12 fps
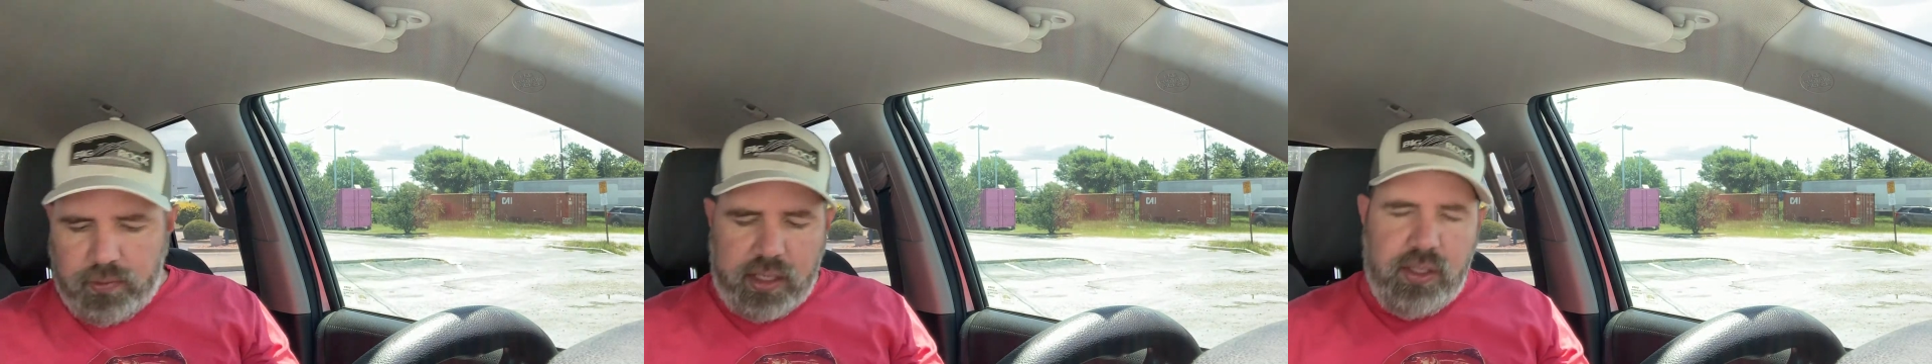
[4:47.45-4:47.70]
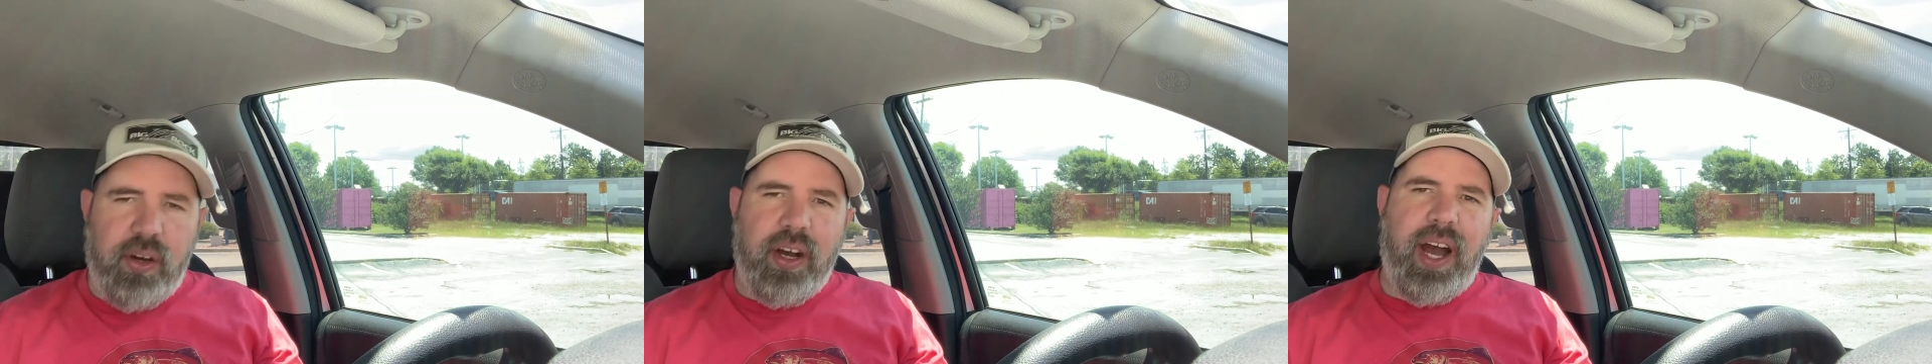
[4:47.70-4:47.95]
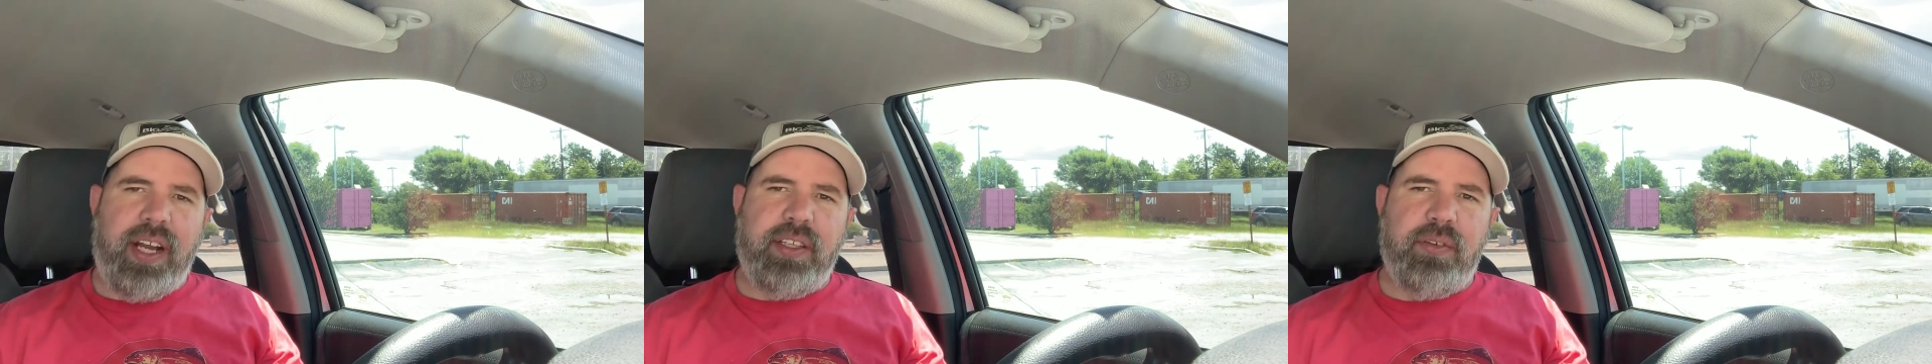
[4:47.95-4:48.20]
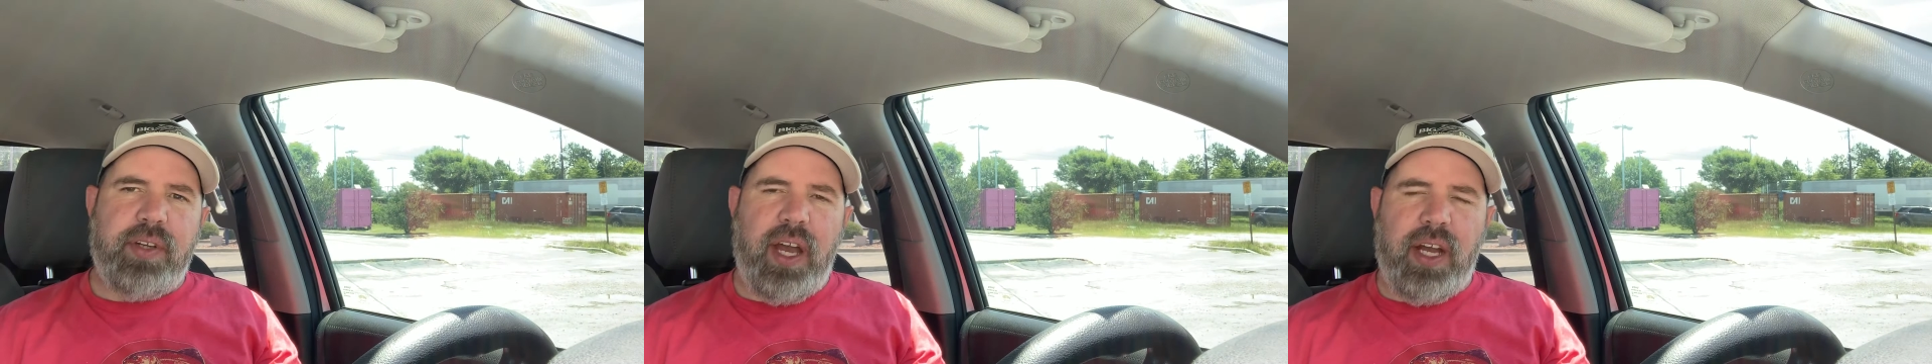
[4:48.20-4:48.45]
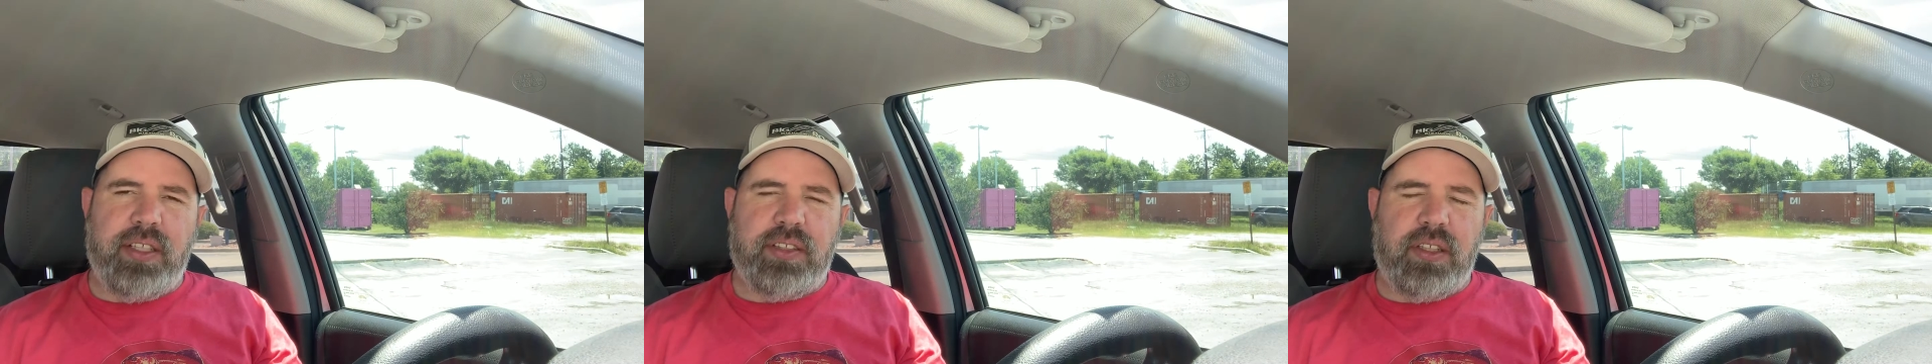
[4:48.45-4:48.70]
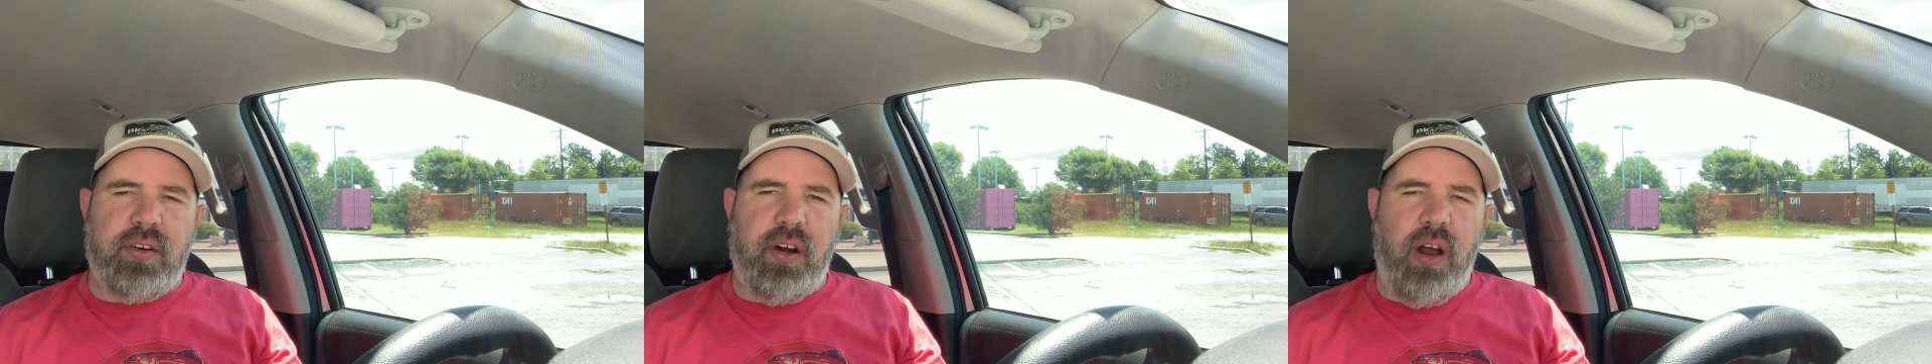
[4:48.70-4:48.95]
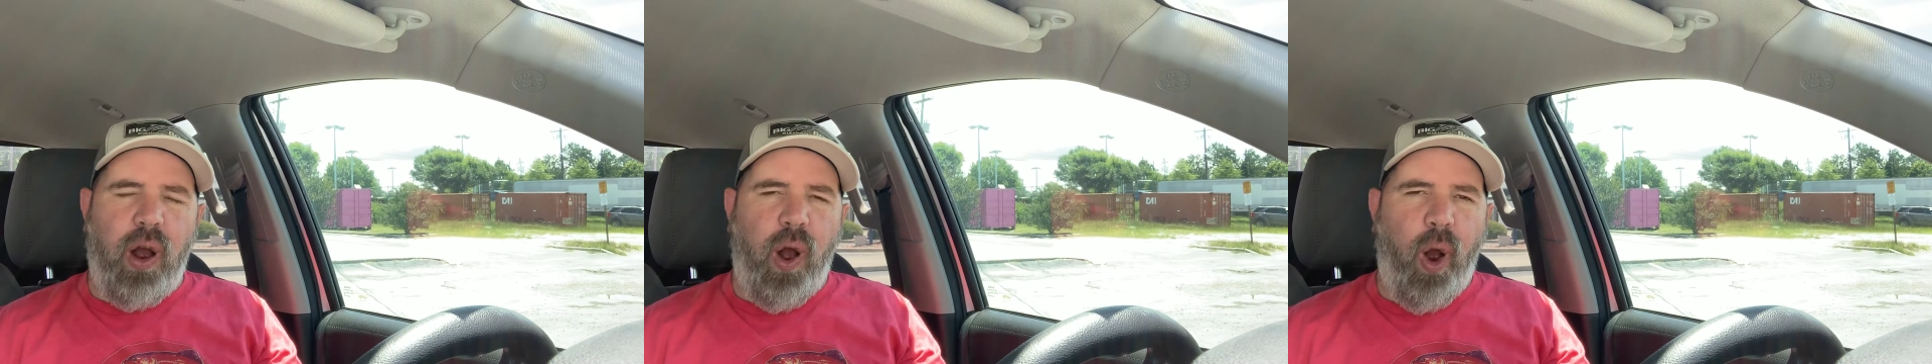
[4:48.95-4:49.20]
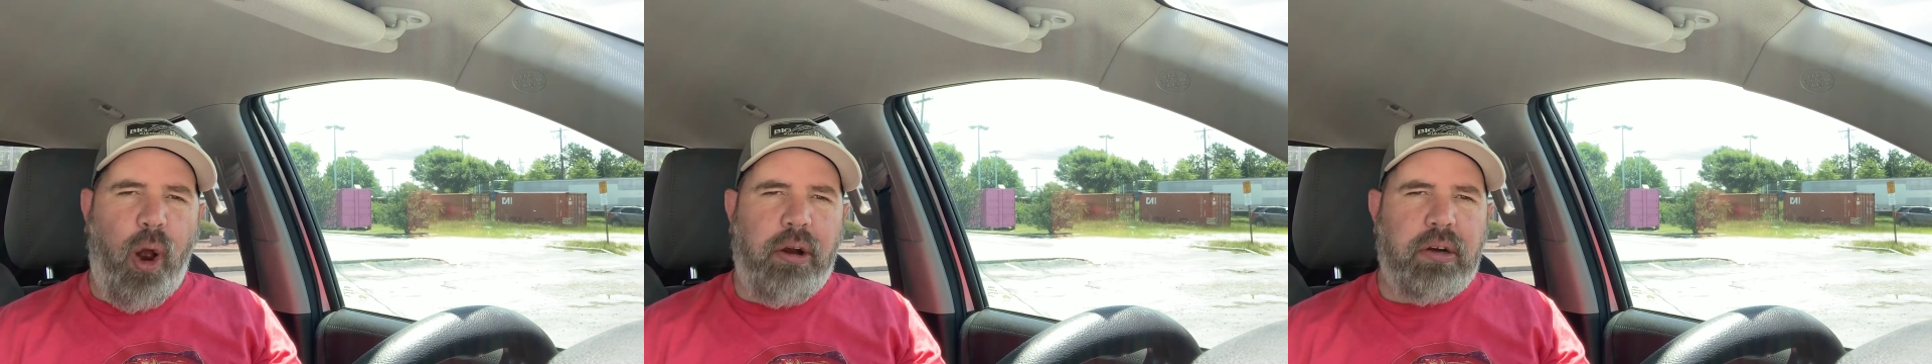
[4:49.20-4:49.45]
I know a lot of you guys are uh,
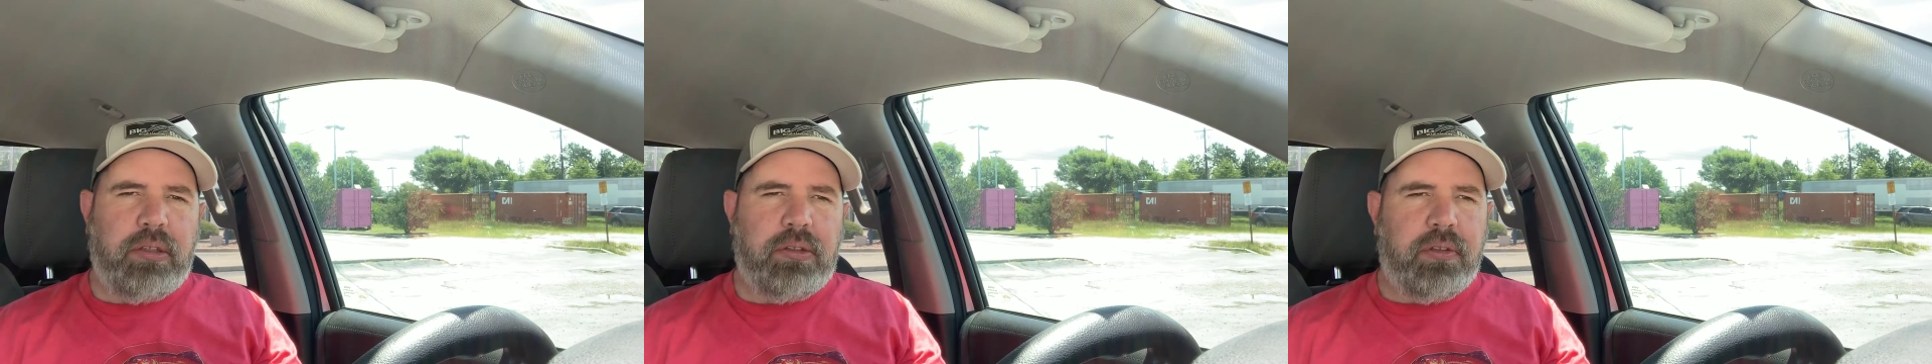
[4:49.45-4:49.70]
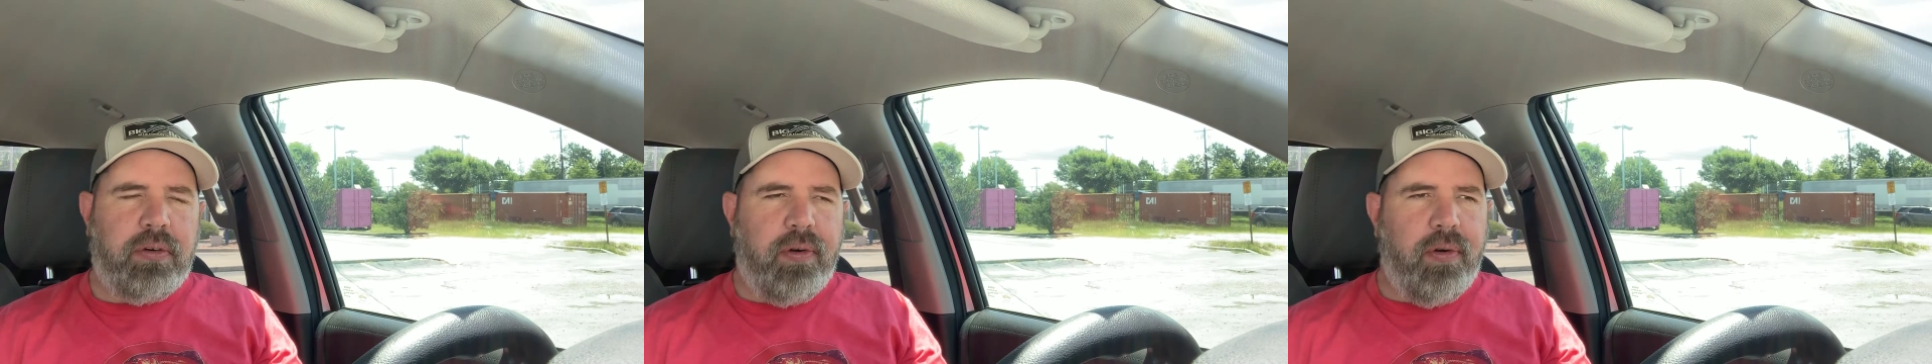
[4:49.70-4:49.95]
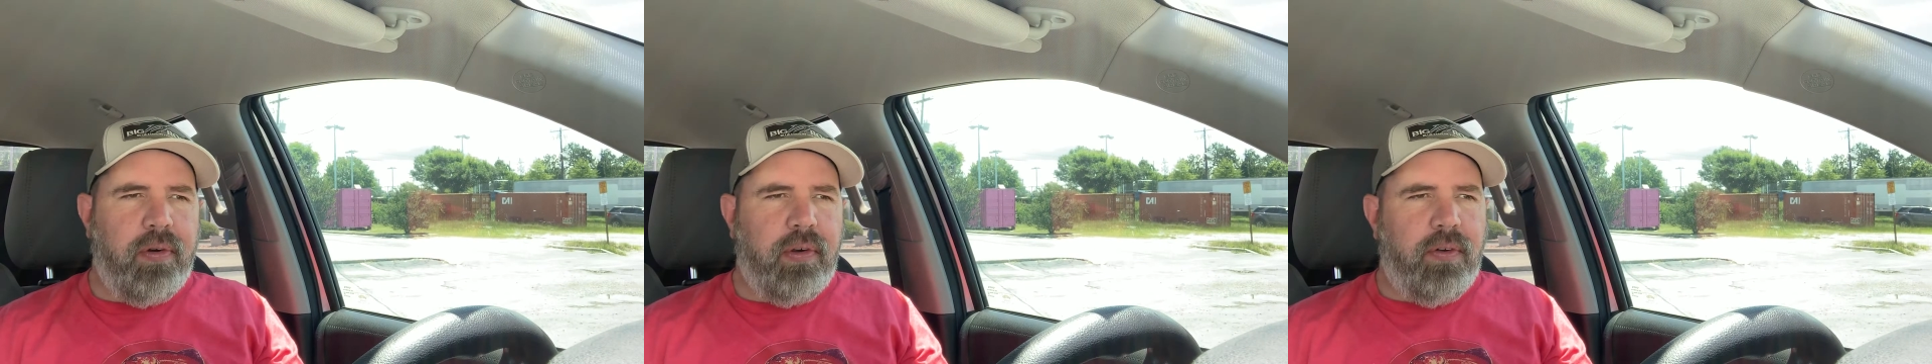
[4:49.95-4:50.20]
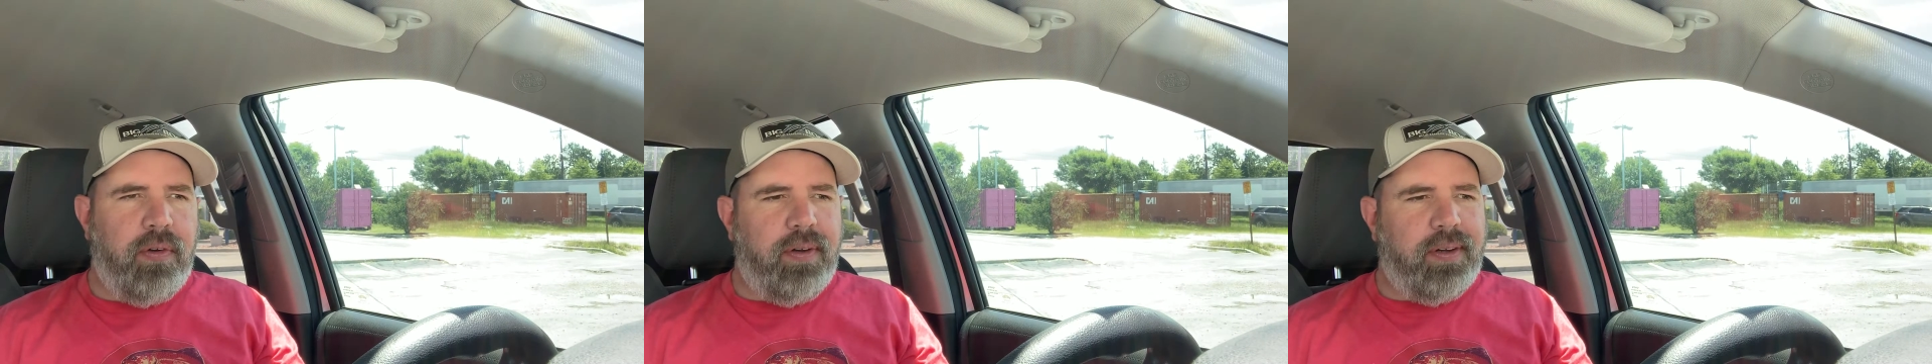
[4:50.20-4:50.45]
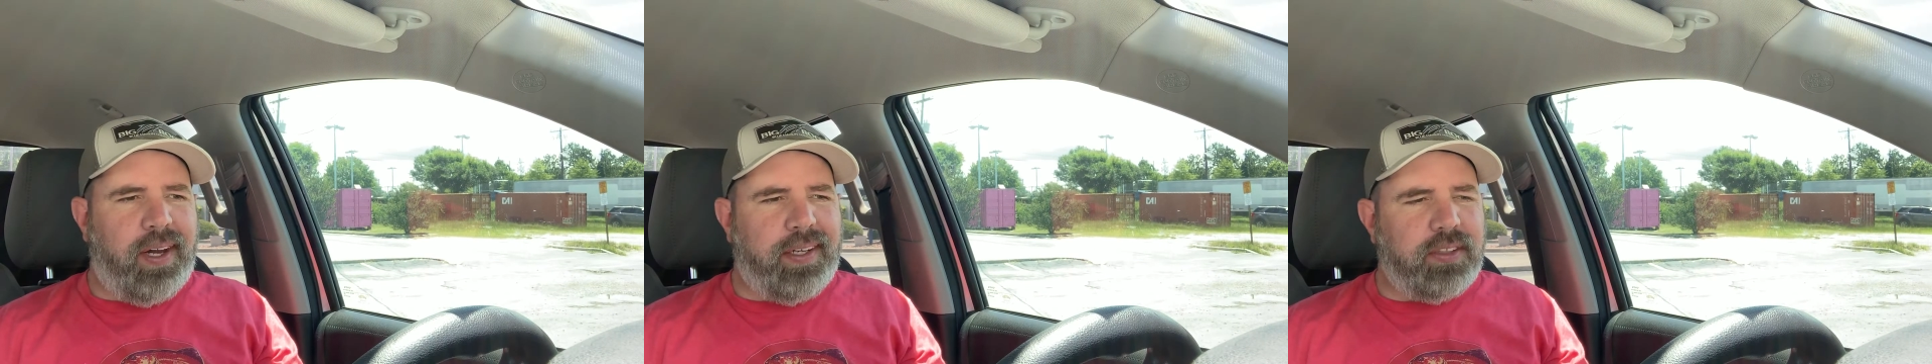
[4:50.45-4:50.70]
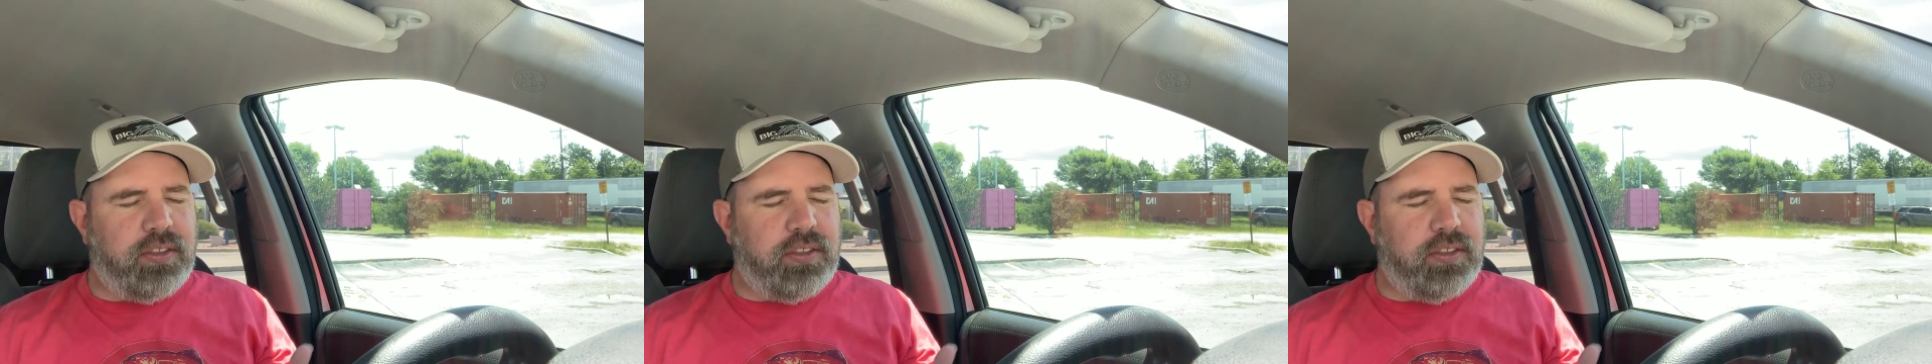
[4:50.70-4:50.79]
like